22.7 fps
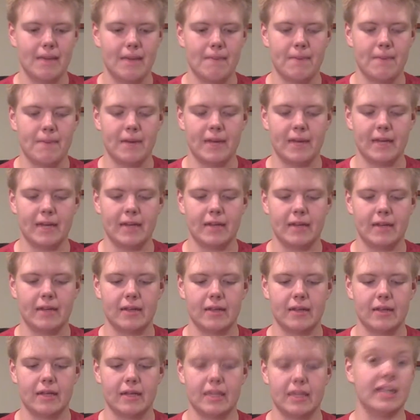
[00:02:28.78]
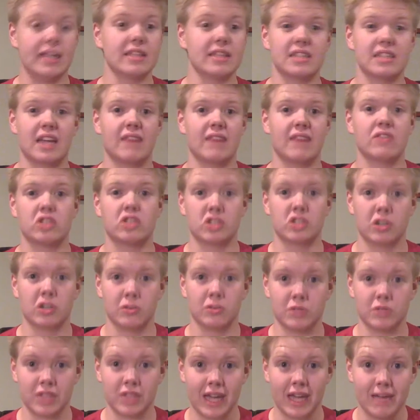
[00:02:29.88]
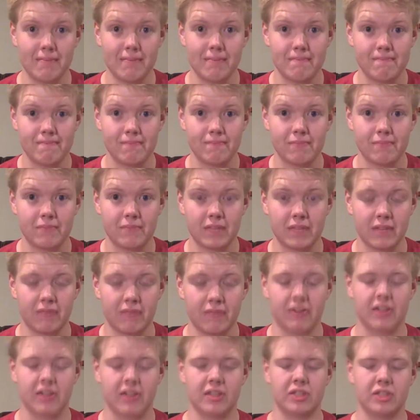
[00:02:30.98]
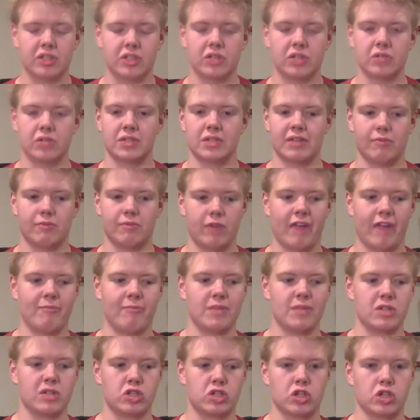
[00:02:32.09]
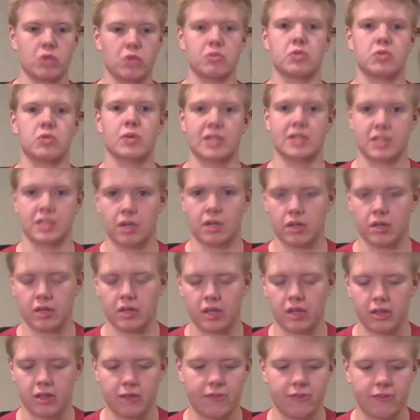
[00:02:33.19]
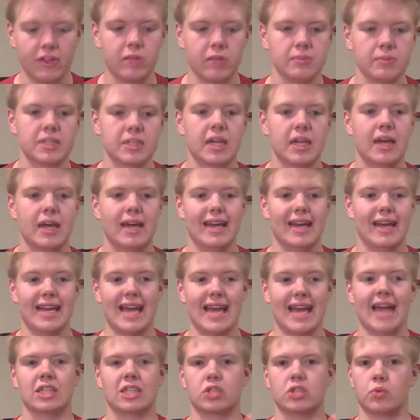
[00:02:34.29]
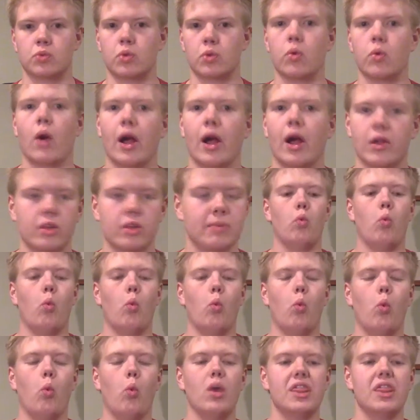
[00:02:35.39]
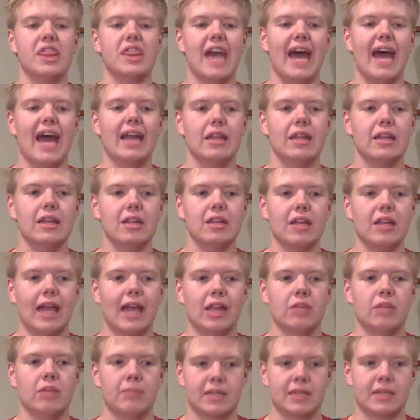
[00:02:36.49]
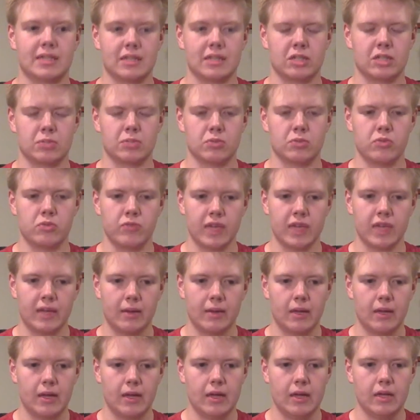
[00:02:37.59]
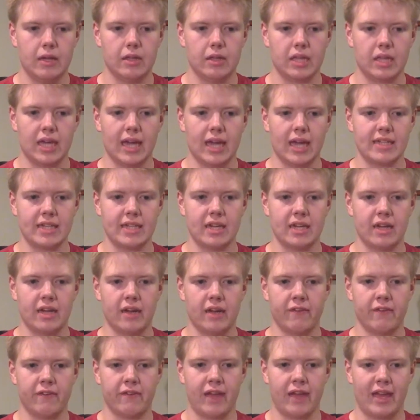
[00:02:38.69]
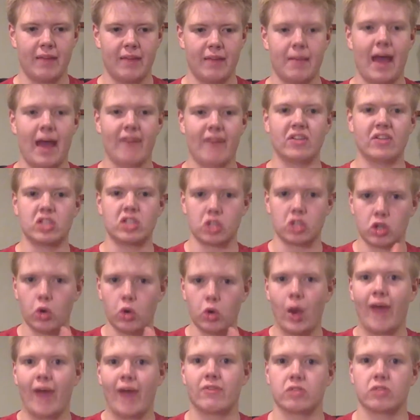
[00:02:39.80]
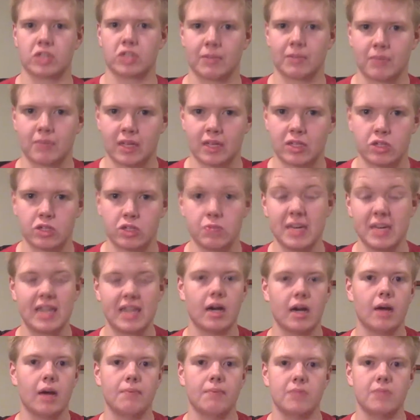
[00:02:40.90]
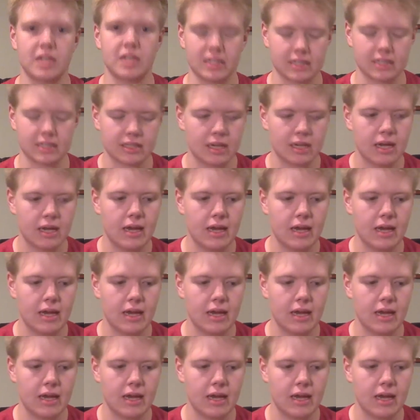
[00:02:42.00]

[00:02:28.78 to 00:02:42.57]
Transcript: But he doesn't have the stones yet. The Infinity Stones that have been shown to us in all the other films, he has to acquire them. With that little element in this movie, the idea of him having to go after something to become this